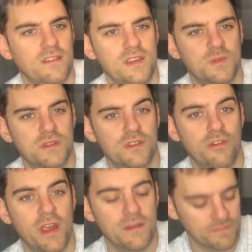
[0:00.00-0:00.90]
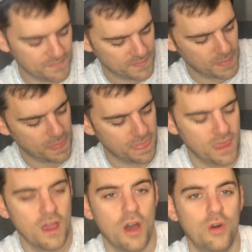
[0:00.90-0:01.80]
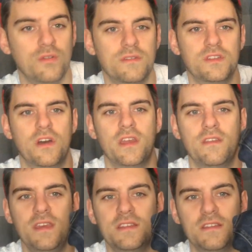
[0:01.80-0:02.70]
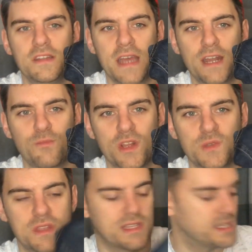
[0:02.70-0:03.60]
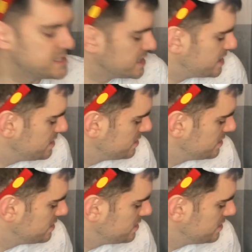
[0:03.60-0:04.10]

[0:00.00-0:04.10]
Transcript: These ones are grey. Oh, sorry, these are the denim ones with the slits in.